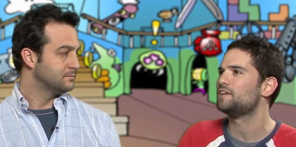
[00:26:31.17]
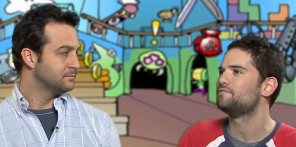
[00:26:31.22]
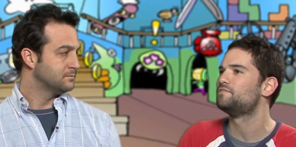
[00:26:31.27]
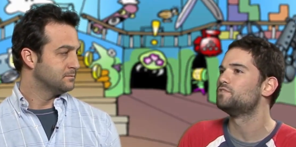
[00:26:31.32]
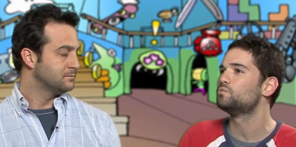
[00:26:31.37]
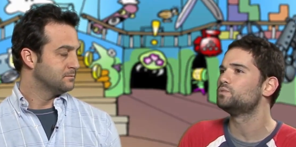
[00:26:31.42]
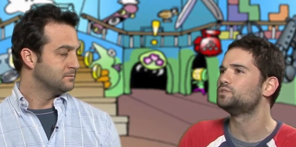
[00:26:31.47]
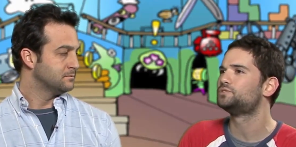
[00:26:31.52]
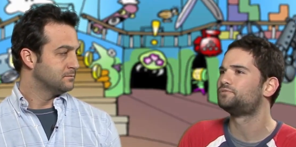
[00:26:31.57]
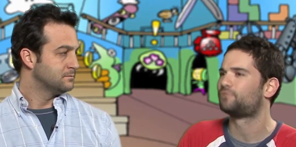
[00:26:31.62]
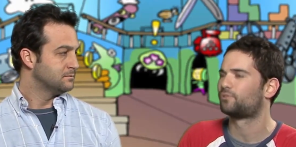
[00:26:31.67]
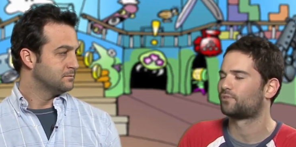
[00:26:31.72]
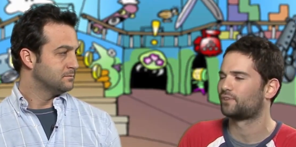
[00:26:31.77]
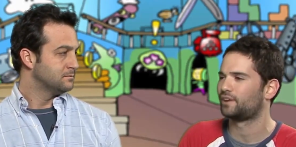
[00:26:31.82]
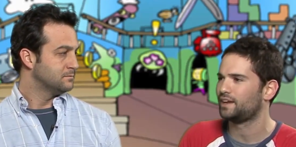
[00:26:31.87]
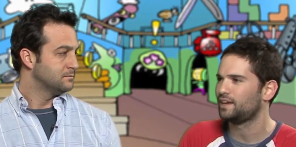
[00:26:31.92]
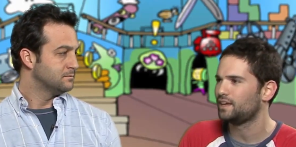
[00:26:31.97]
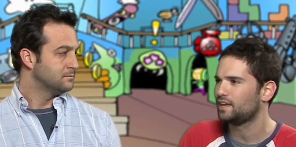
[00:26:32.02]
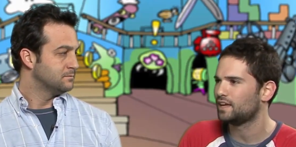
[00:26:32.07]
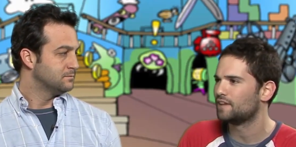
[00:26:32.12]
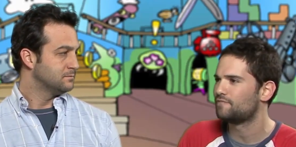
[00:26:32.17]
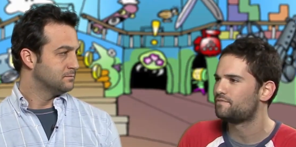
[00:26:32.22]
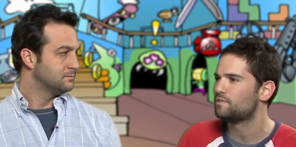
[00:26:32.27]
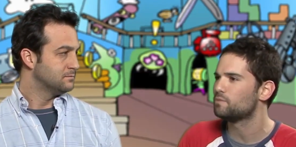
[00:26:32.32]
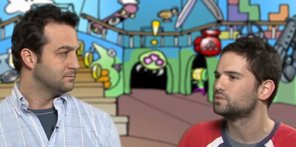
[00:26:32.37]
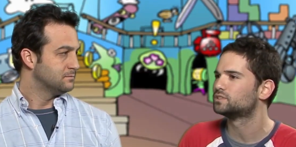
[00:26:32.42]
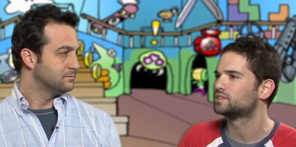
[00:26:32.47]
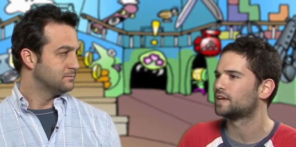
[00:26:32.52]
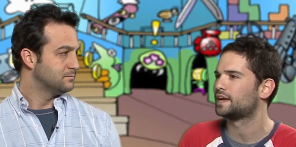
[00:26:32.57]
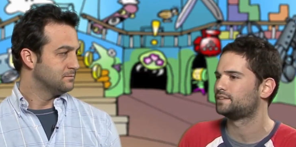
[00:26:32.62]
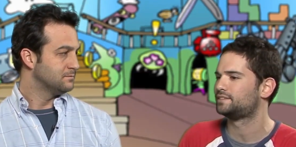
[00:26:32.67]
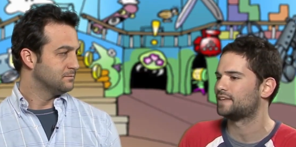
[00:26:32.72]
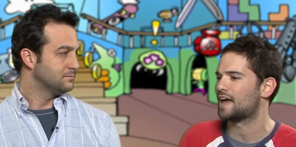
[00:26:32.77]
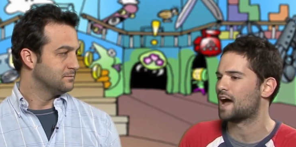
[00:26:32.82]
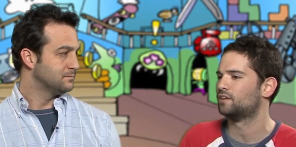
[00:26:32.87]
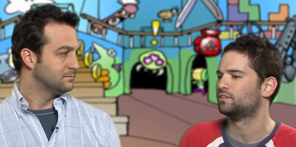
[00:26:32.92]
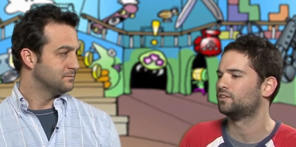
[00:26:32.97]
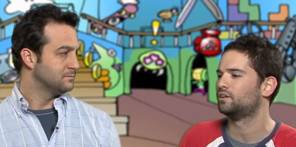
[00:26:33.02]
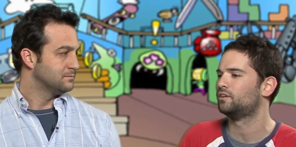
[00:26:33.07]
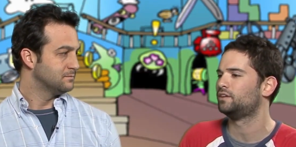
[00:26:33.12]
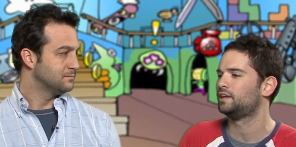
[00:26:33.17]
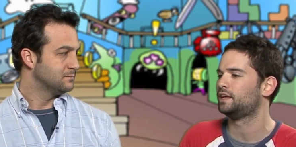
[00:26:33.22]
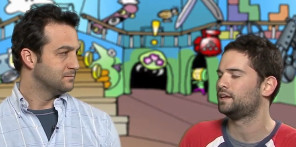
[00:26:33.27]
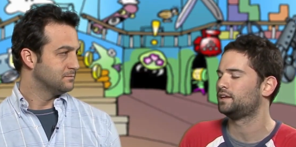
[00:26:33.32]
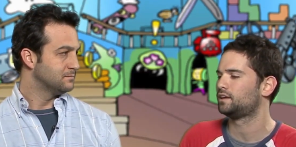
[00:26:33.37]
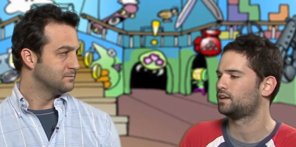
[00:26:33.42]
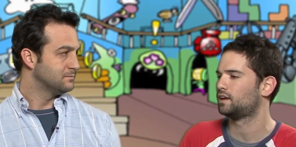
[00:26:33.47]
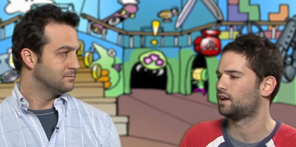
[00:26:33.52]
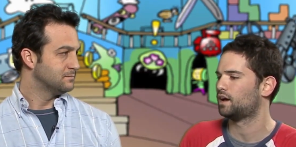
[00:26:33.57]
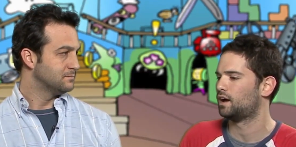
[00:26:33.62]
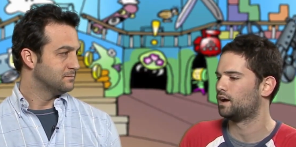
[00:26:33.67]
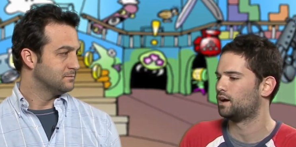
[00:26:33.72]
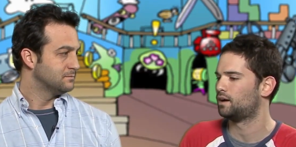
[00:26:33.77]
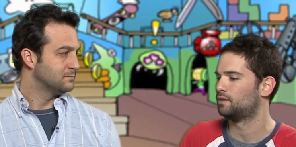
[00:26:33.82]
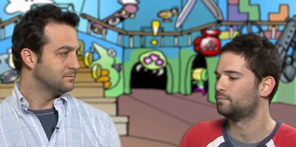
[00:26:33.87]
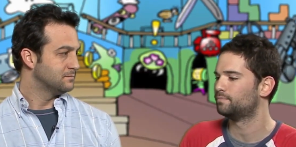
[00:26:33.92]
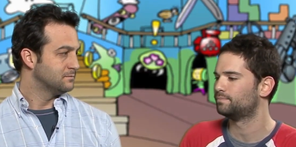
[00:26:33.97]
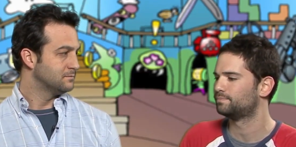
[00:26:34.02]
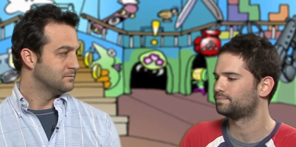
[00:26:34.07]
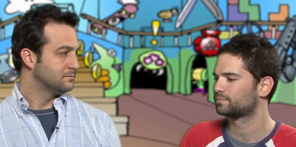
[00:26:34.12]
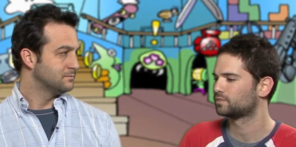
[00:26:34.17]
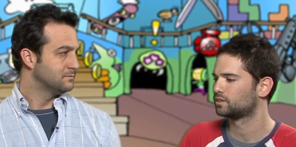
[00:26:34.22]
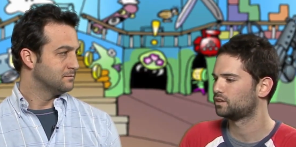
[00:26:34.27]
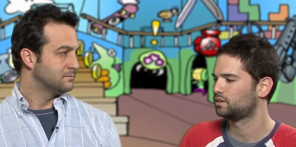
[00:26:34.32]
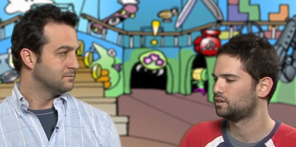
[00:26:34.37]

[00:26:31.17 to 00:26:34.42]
Speaker 1: if it was free, if it was like downloading um,